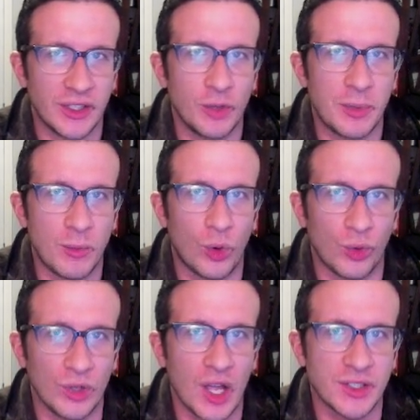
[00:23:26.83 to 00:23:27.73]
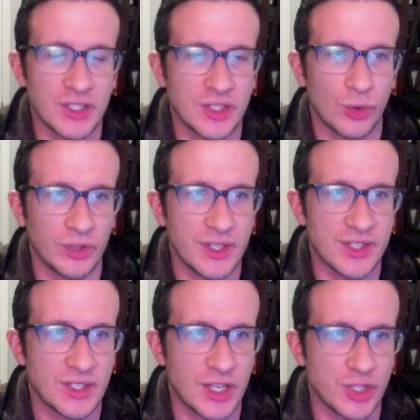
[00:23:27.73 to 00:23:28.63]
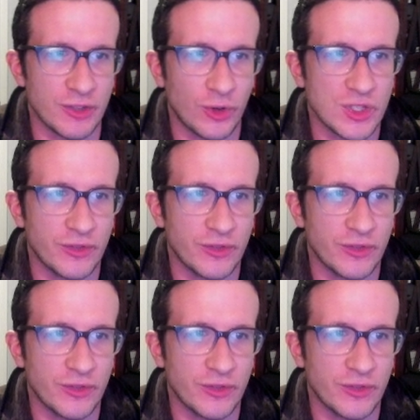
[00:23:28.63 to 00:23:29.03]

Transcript: be a little bit more reluctant to release the tension.